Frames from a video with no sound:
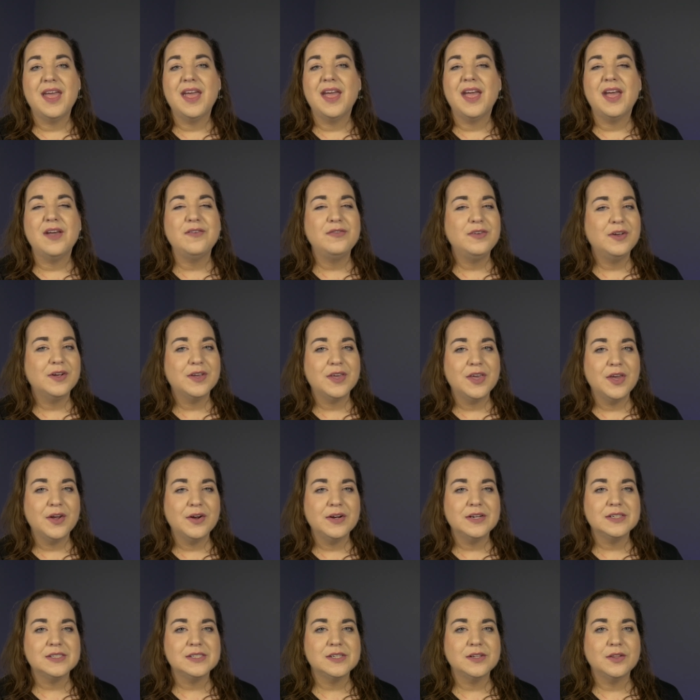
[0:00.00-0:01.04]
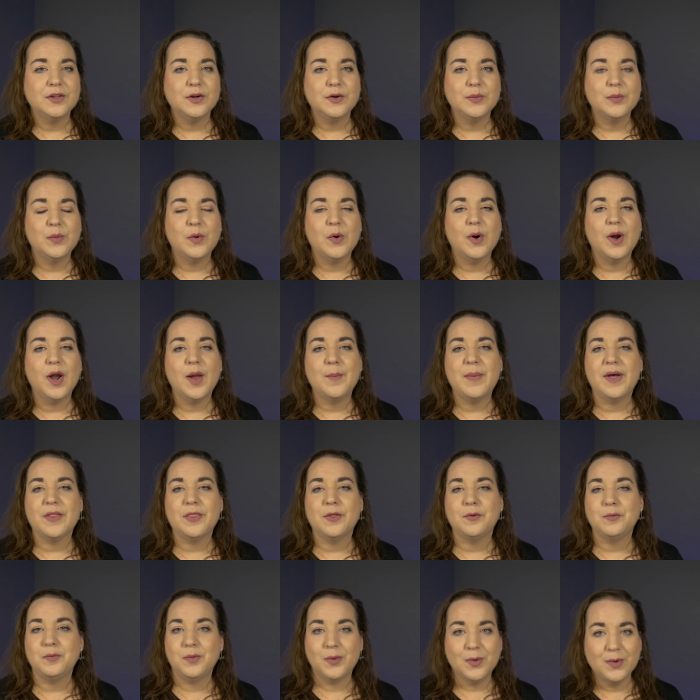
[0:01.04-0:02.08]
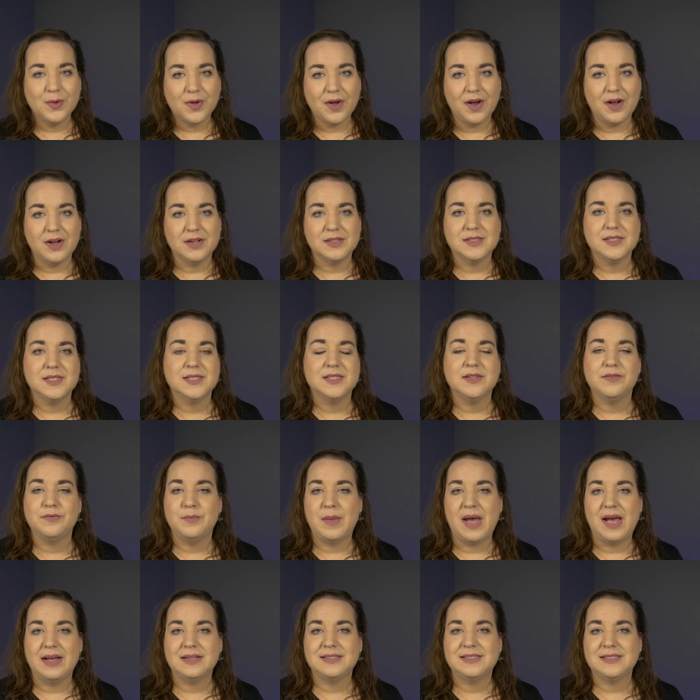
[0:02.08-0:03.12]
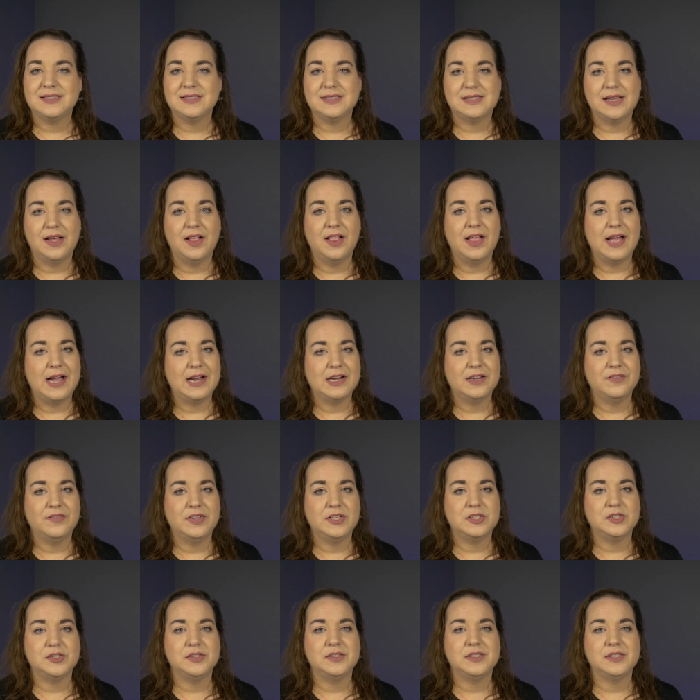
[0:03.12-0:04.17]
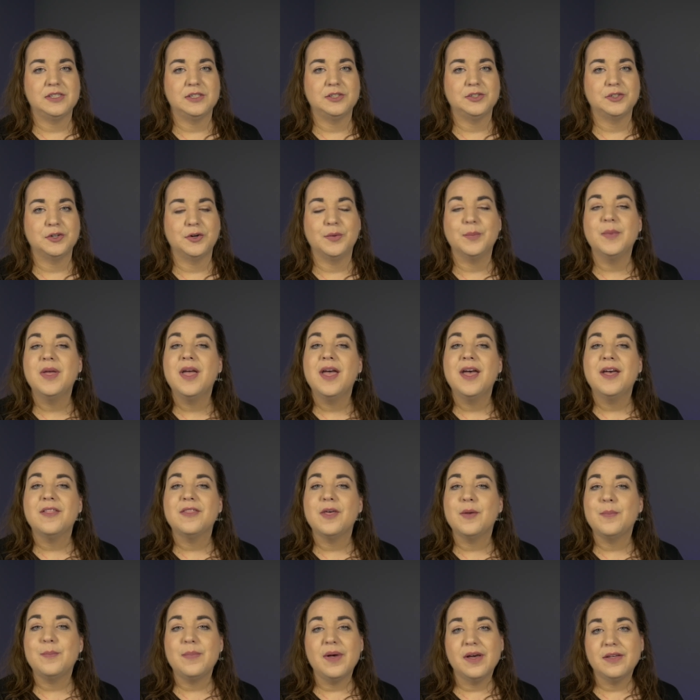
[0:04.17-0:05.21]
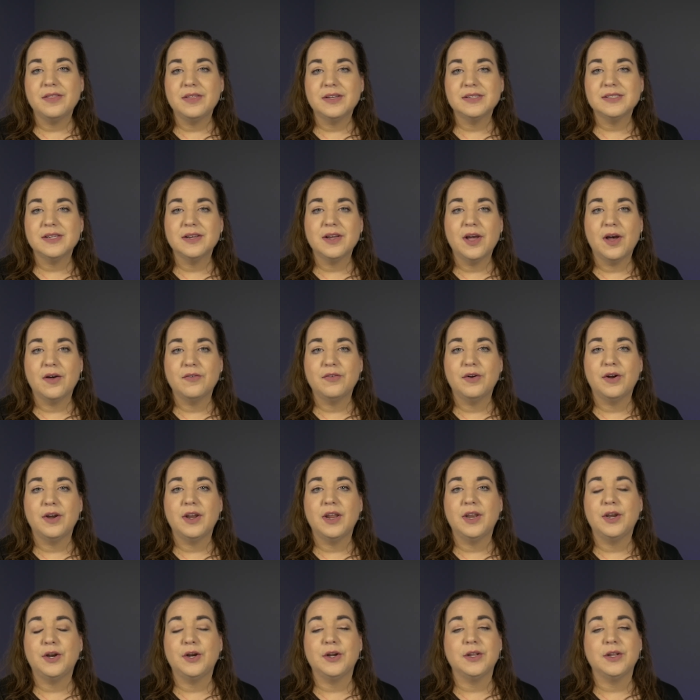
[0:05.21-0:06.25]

If you're curious to learn more about the root causes of mast cell activation syndrome that Beth has uncovered in her